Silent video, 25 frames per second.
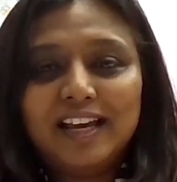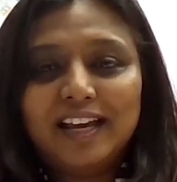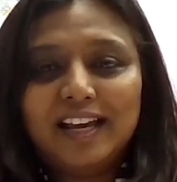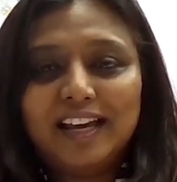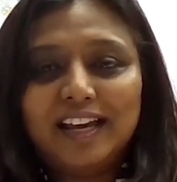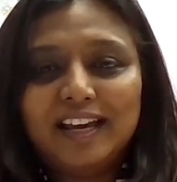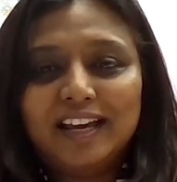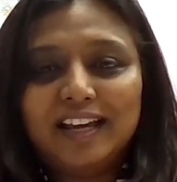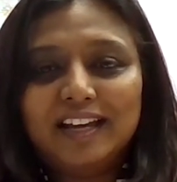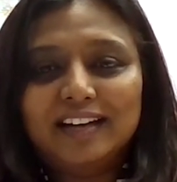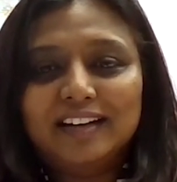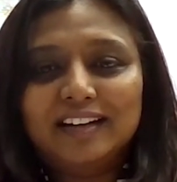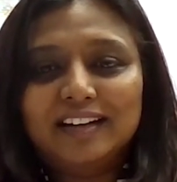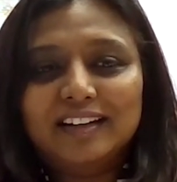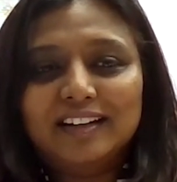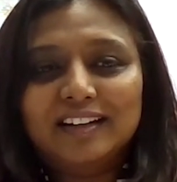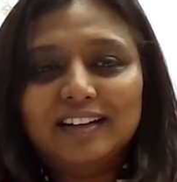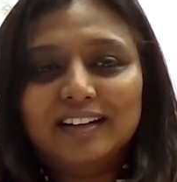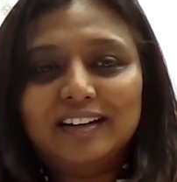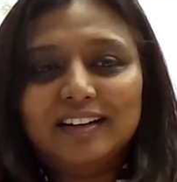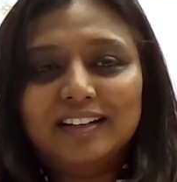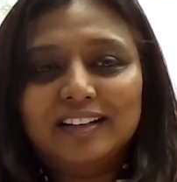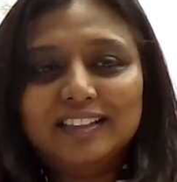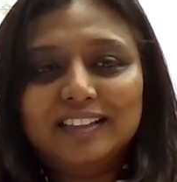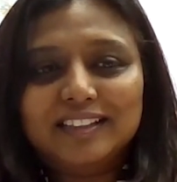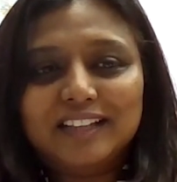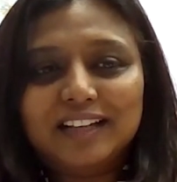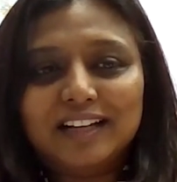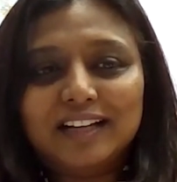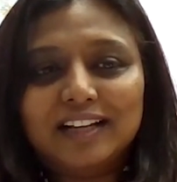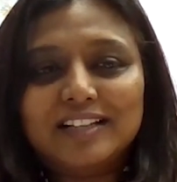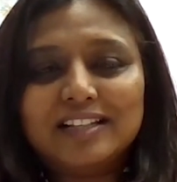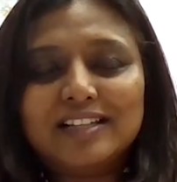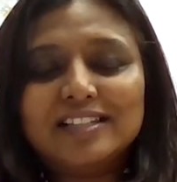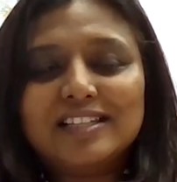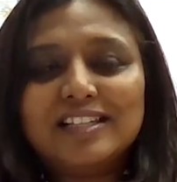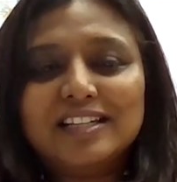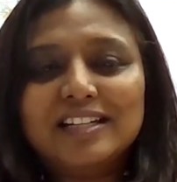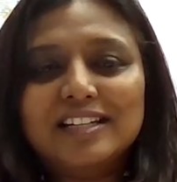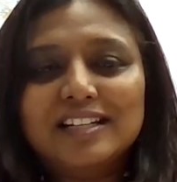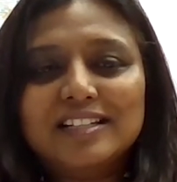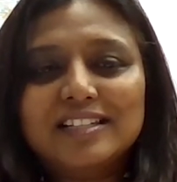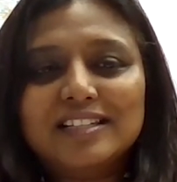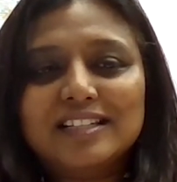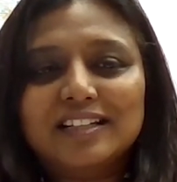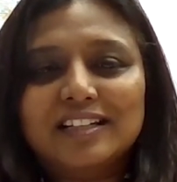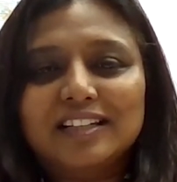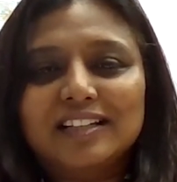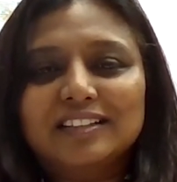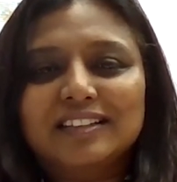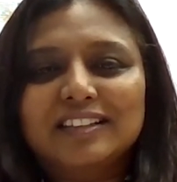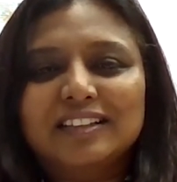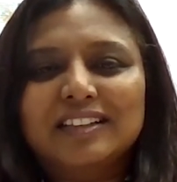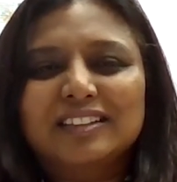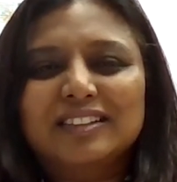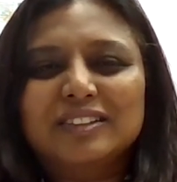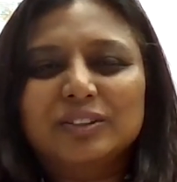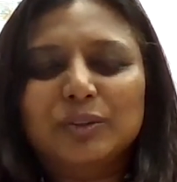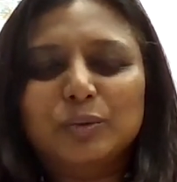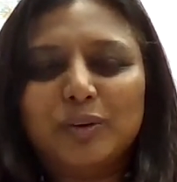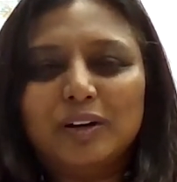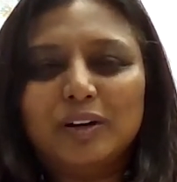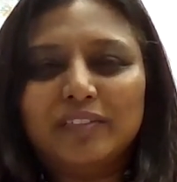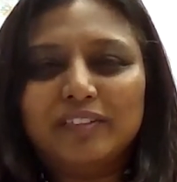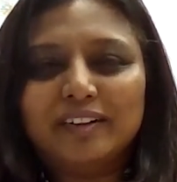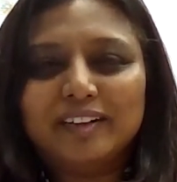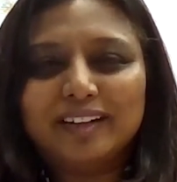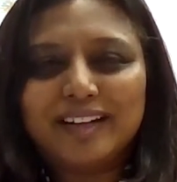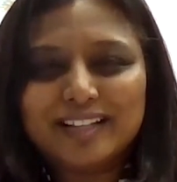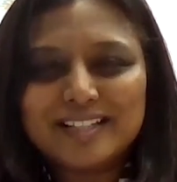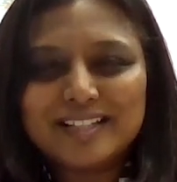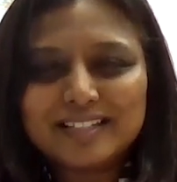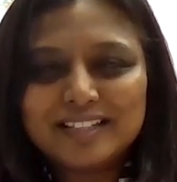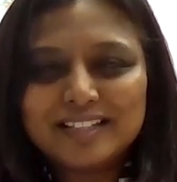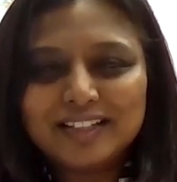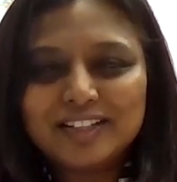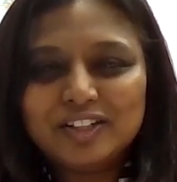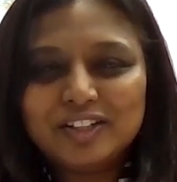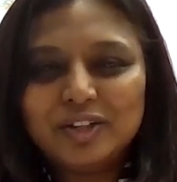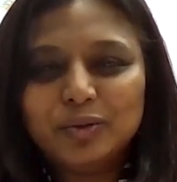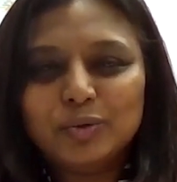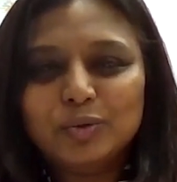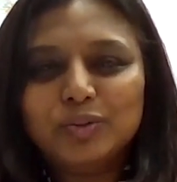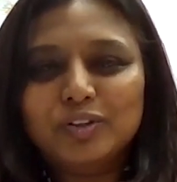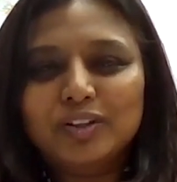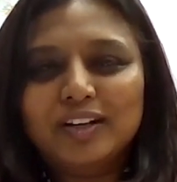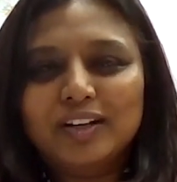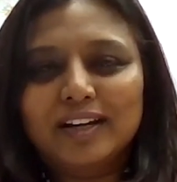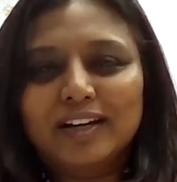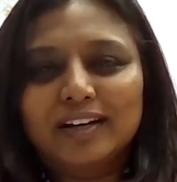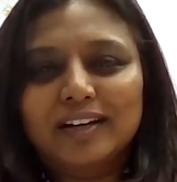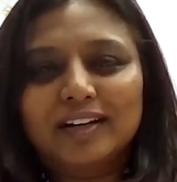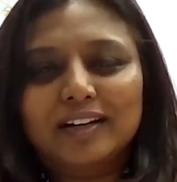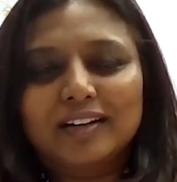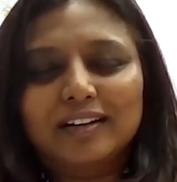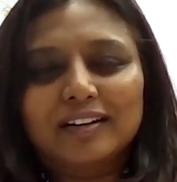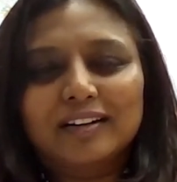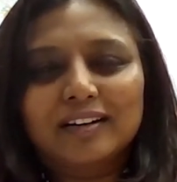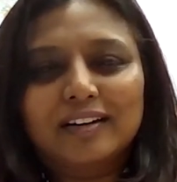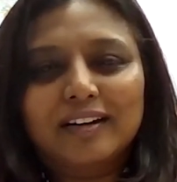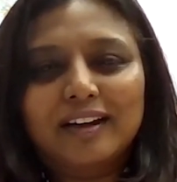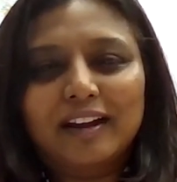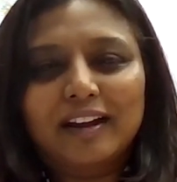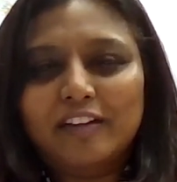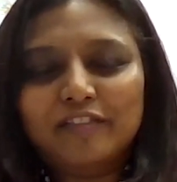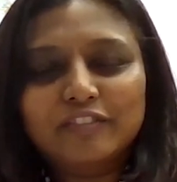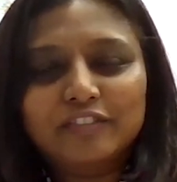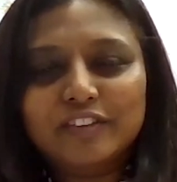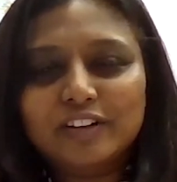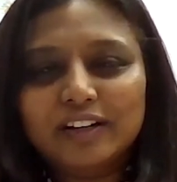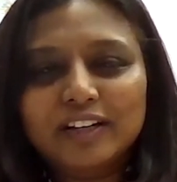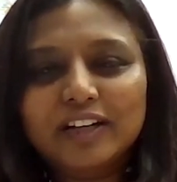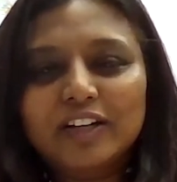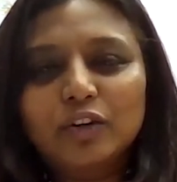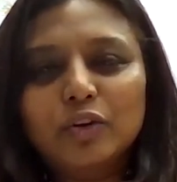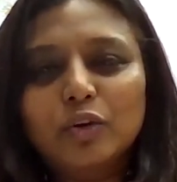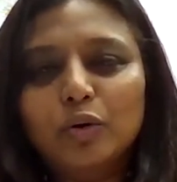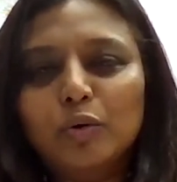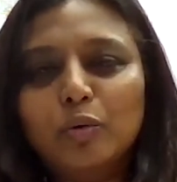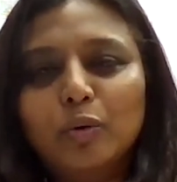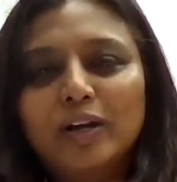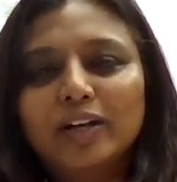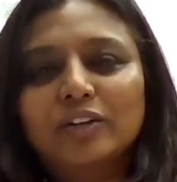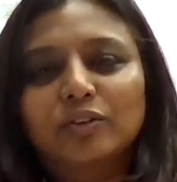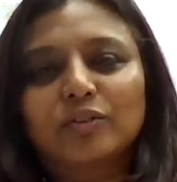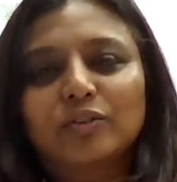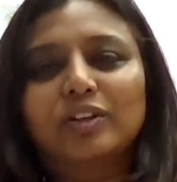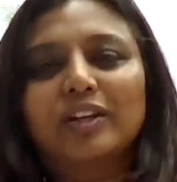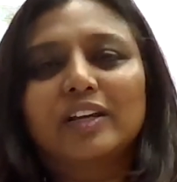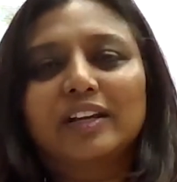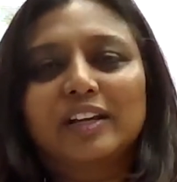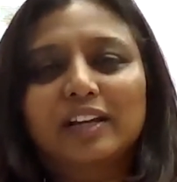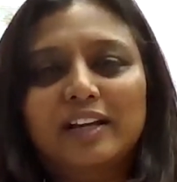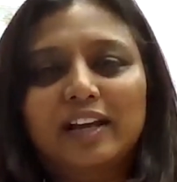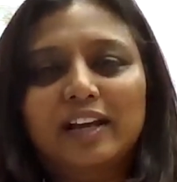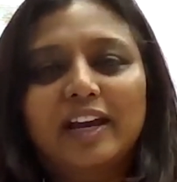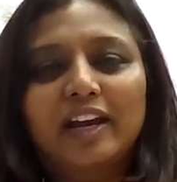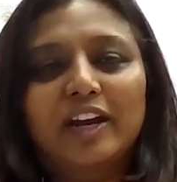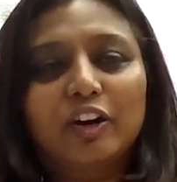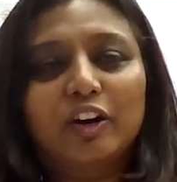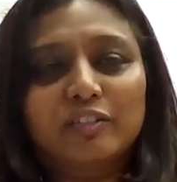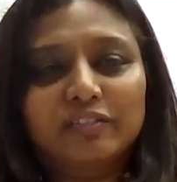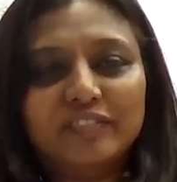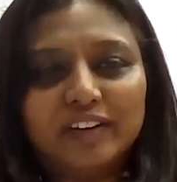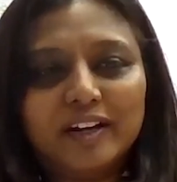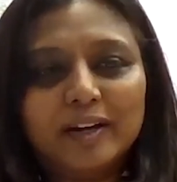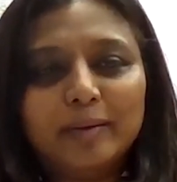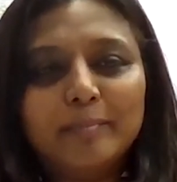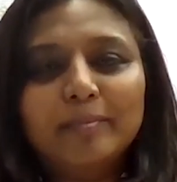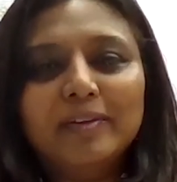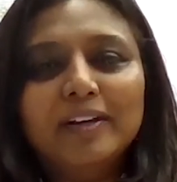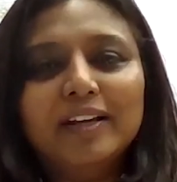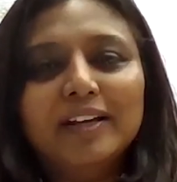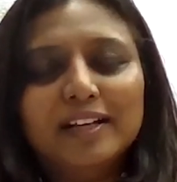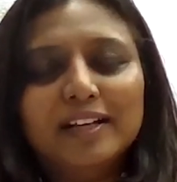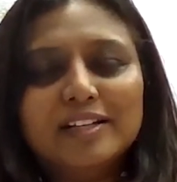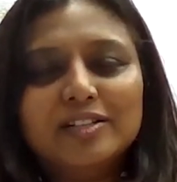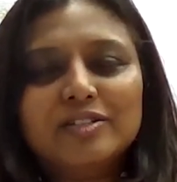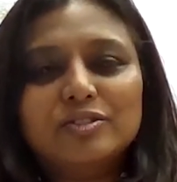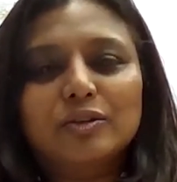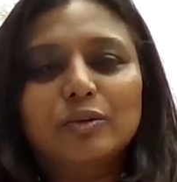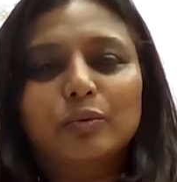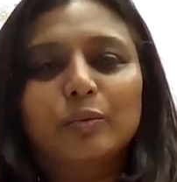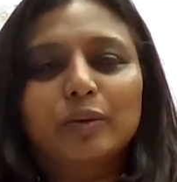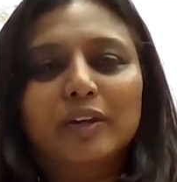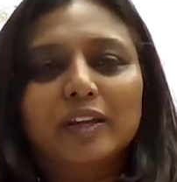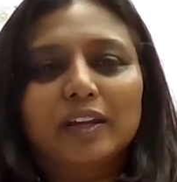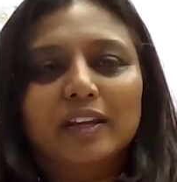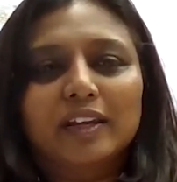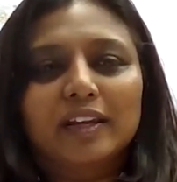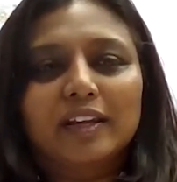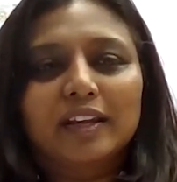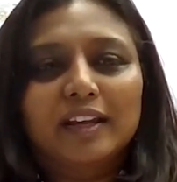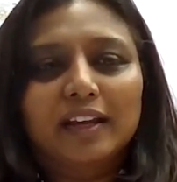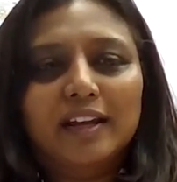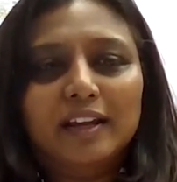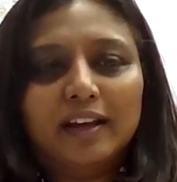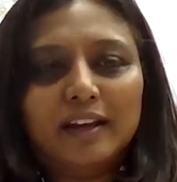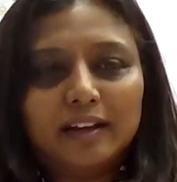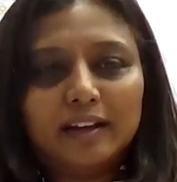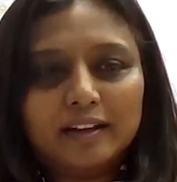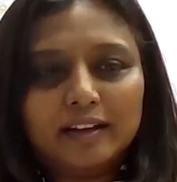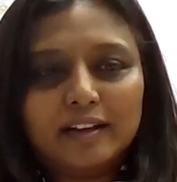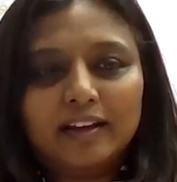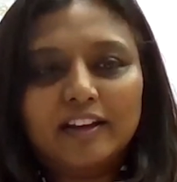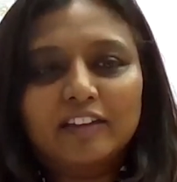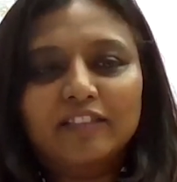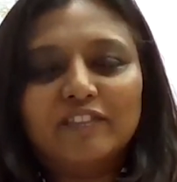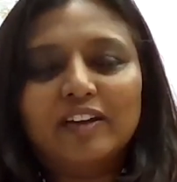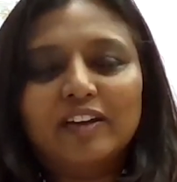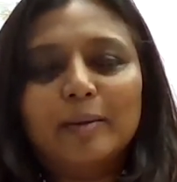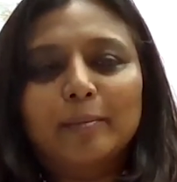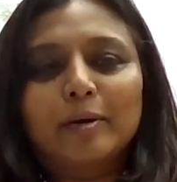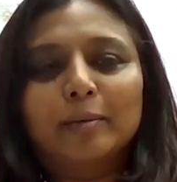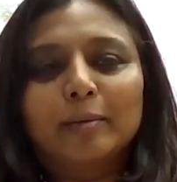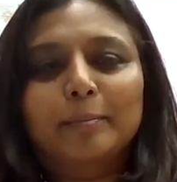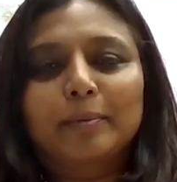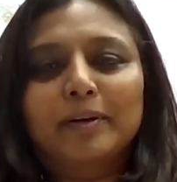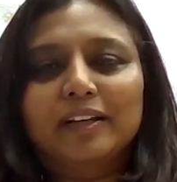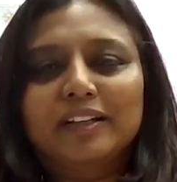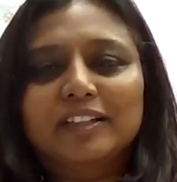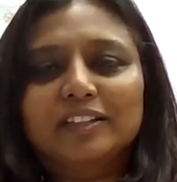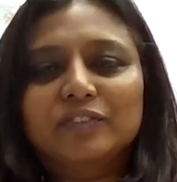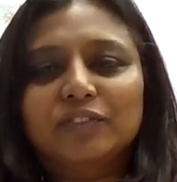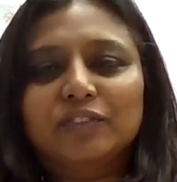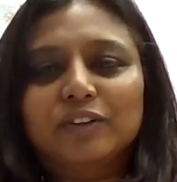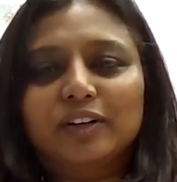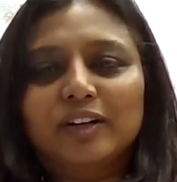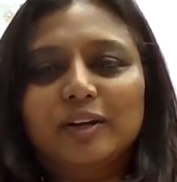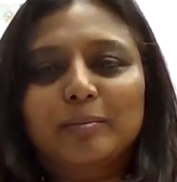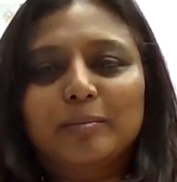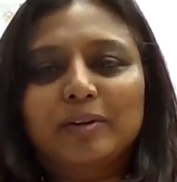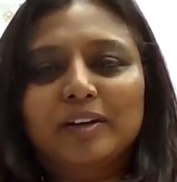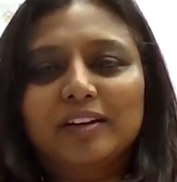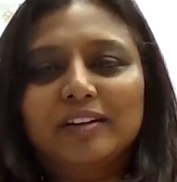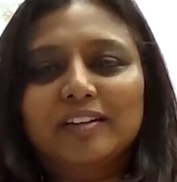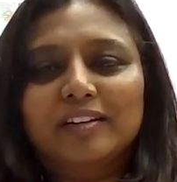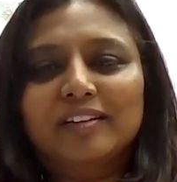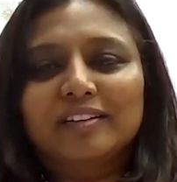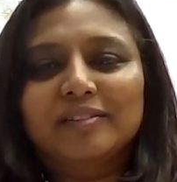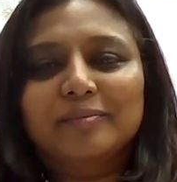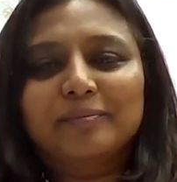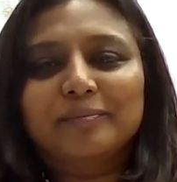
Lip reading: And these are senior citizens who are destitute and have really no one to take care of them. So we give them a place for them here.